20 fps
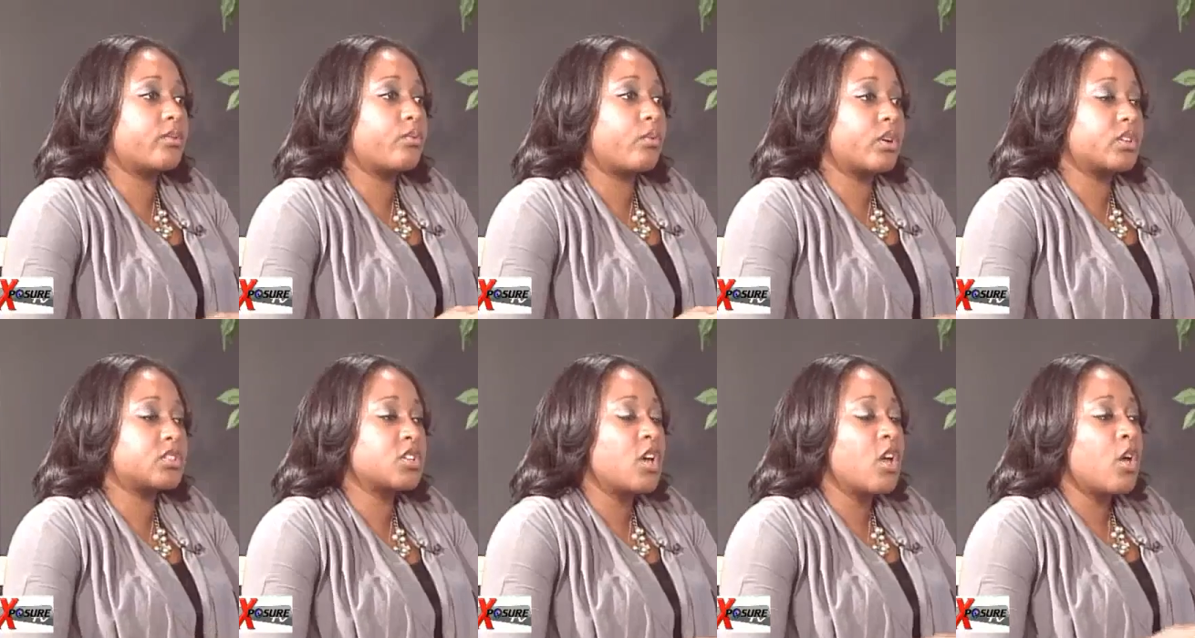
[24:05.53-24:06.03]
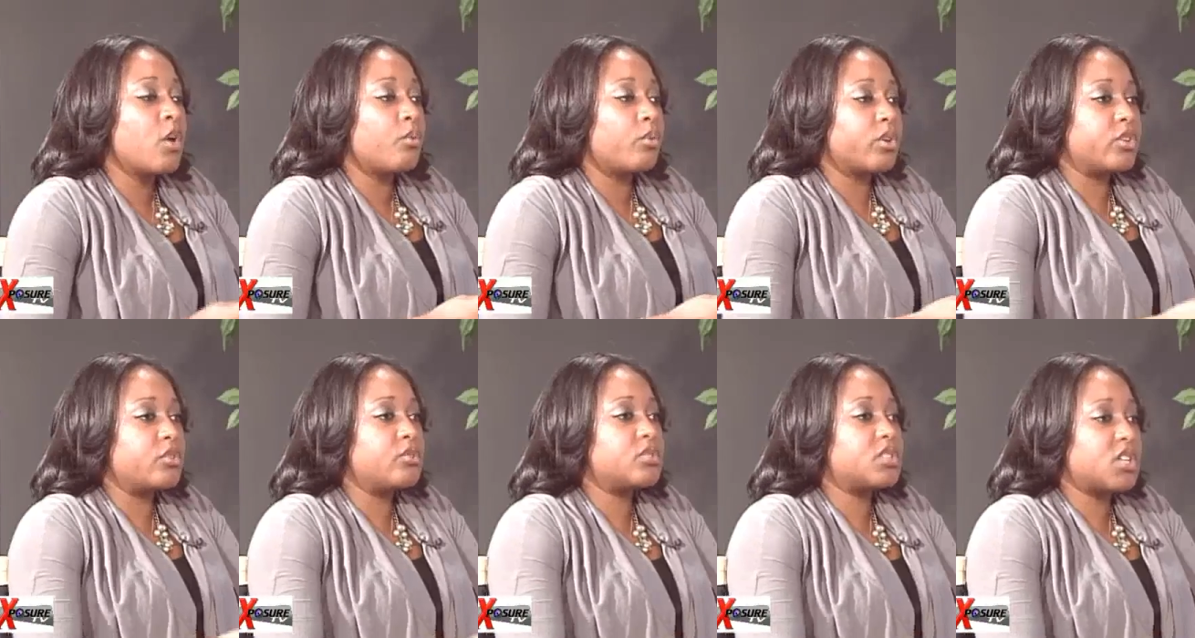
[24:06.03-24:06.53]
And
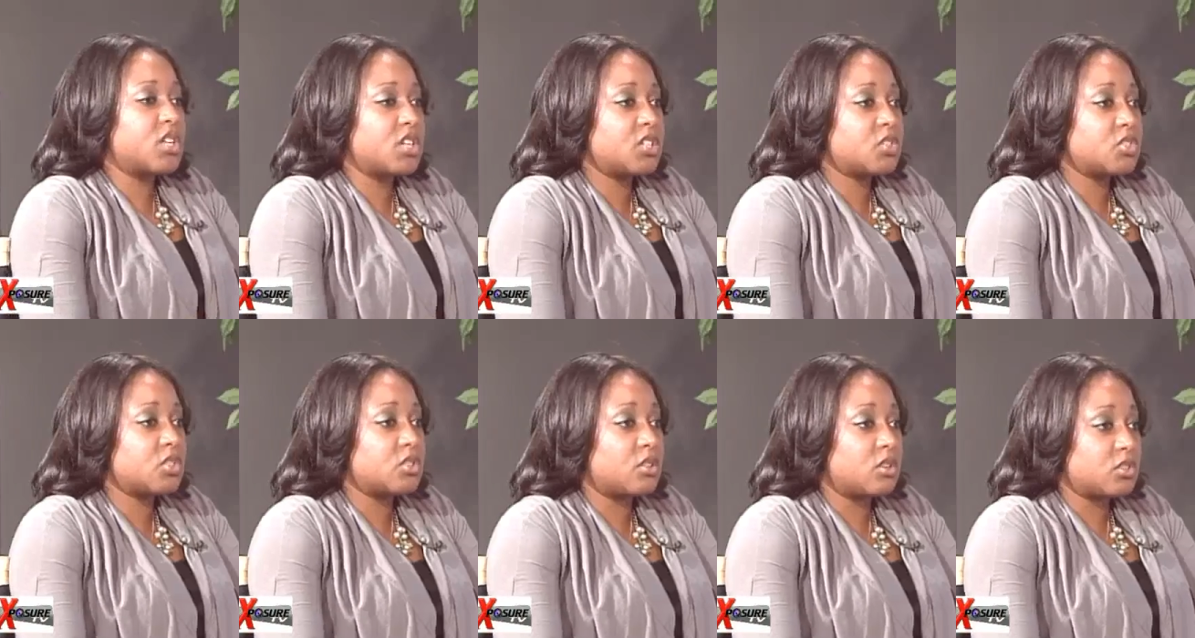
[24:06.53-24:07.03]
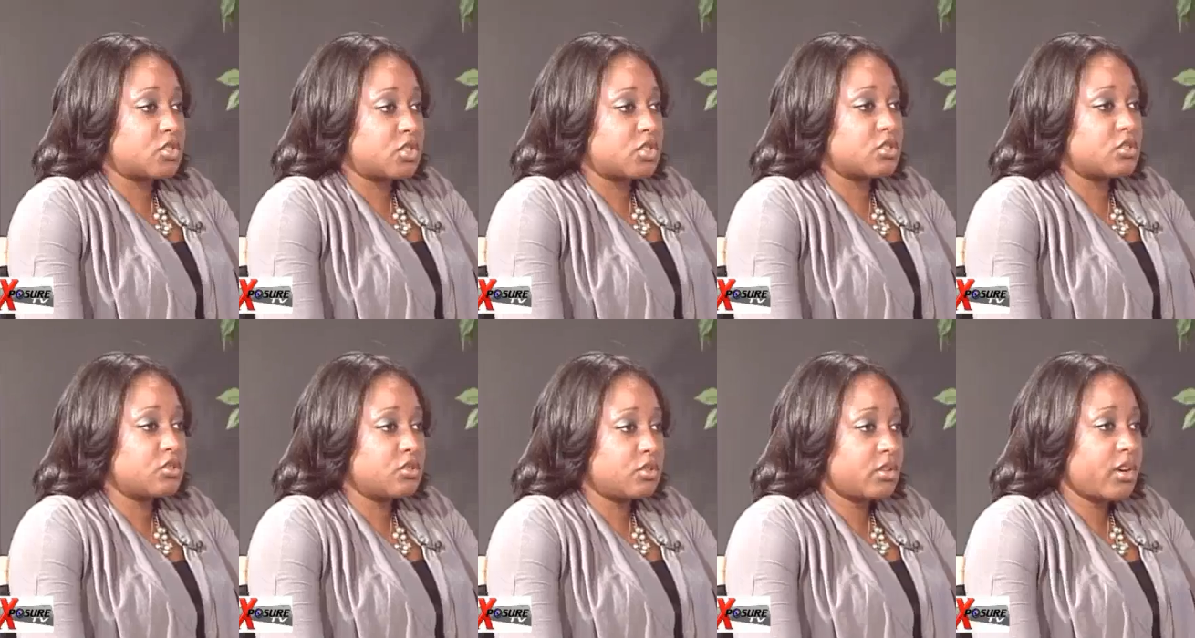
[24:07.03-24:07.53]
when you teach the
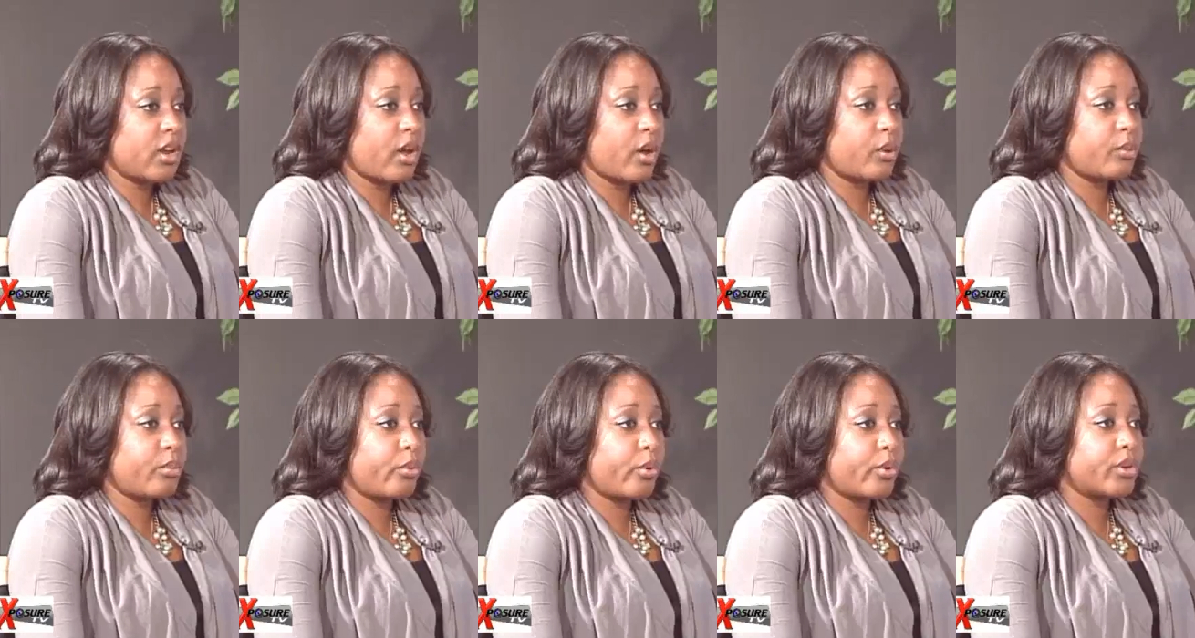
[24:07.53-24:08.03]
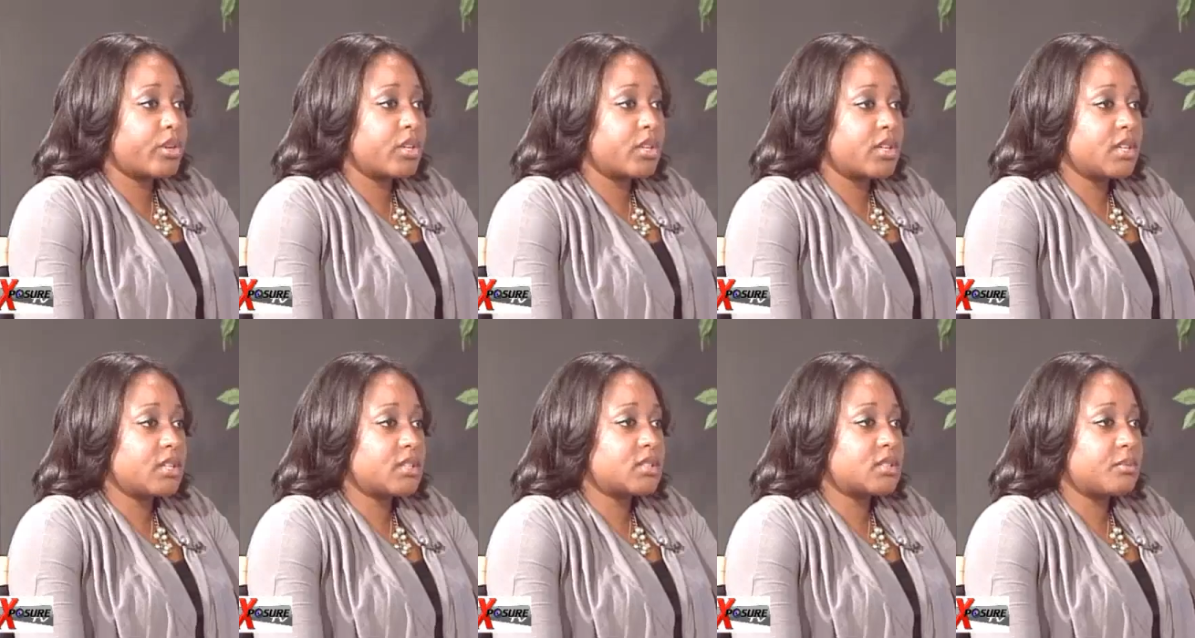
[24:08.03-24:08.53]
children how important
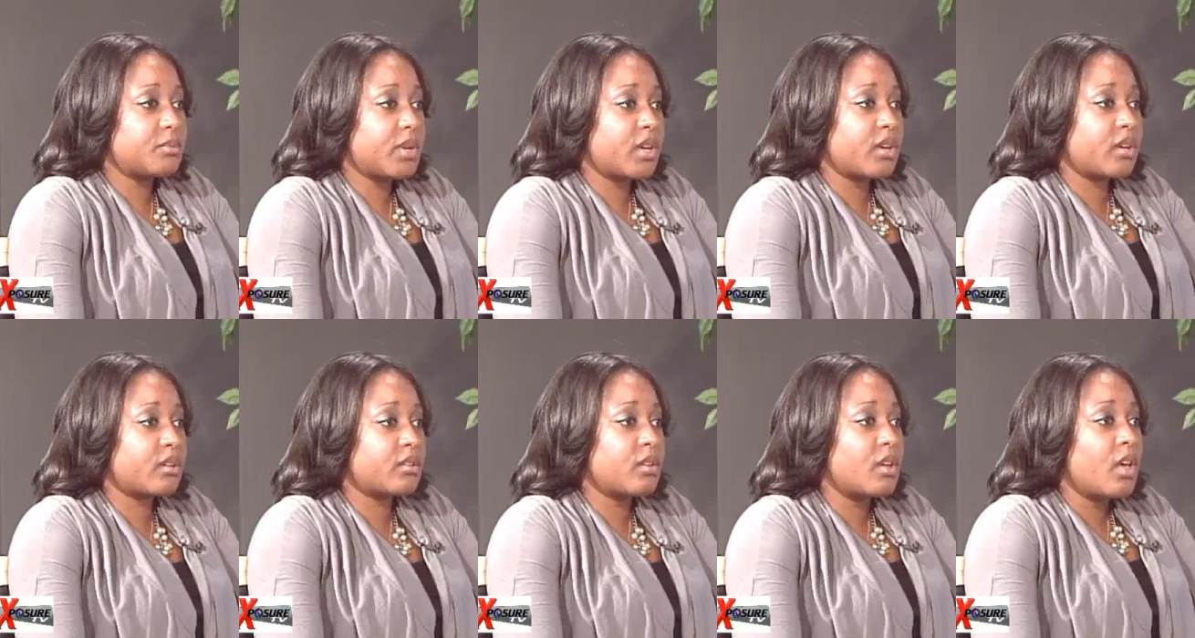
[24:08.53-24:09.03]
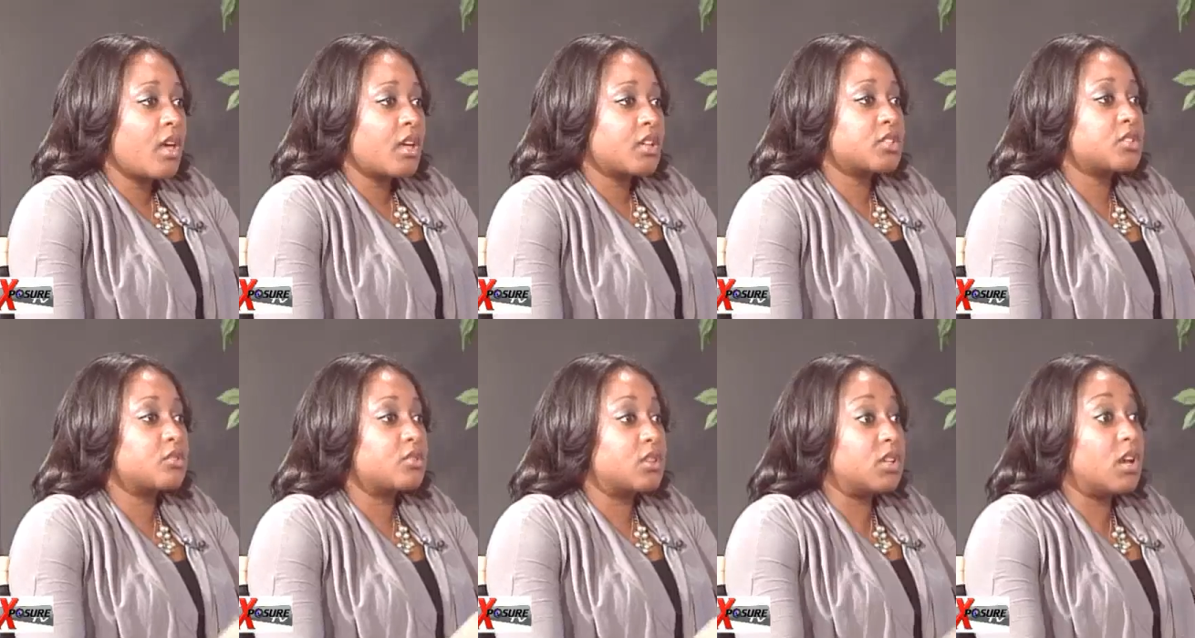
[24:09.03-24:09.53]
it is
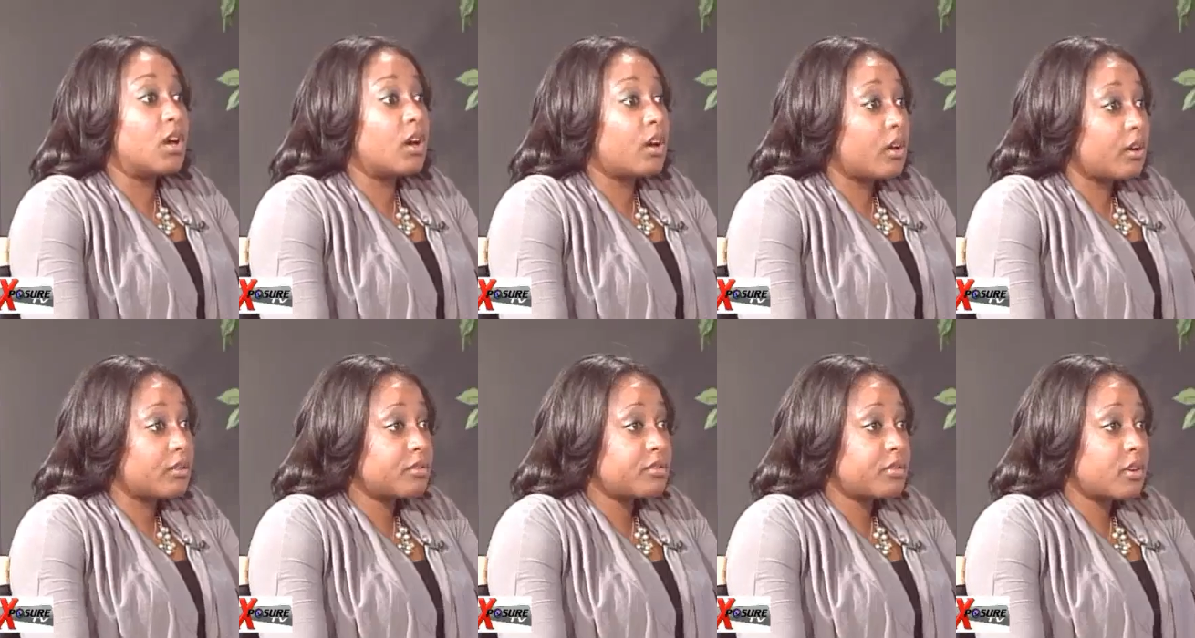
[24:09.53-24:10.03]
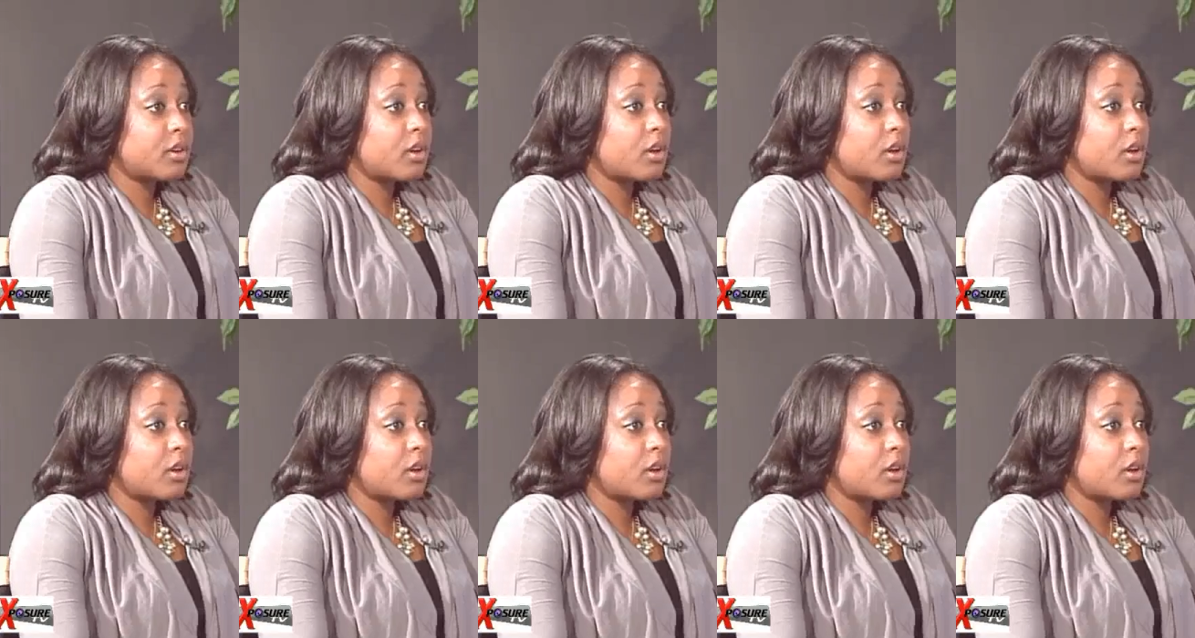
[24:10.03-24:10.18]
to love